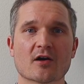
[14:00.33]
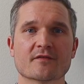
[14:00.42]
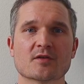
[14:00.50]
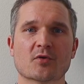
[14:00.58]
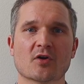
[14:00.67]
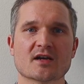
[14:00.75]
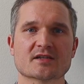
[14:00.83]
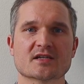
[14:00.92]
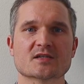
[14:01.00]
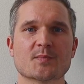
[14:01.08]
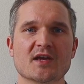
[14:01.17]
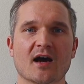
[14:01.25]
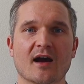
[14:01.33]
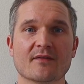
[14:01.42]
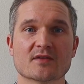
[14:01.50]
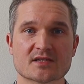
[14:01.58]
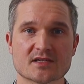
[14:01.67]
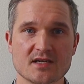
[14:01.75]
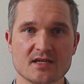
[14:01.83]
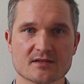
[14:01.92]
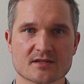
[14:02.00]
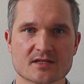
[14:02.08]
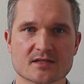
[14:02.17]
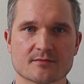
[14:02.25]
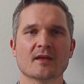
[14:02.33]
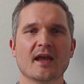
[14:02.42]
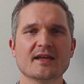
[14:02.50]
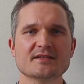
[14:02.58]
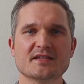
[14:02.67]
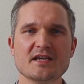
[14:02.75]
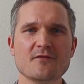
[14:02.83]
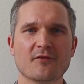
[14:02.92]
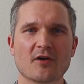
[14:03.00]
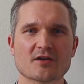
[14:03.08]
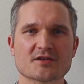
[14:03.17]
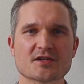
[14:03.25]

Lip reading: of the process behind the scenes. And DFARS